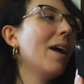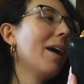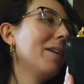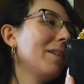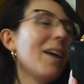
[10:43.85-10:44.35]

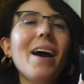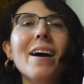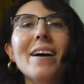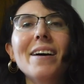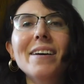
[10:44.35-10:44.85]
And
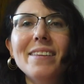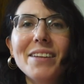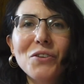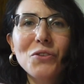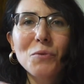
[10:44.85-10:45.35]
yeah, uh,
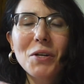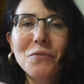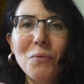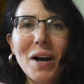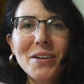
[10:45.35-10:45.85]
thank you so much
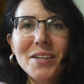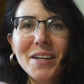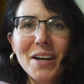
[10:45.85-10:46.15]
for watching.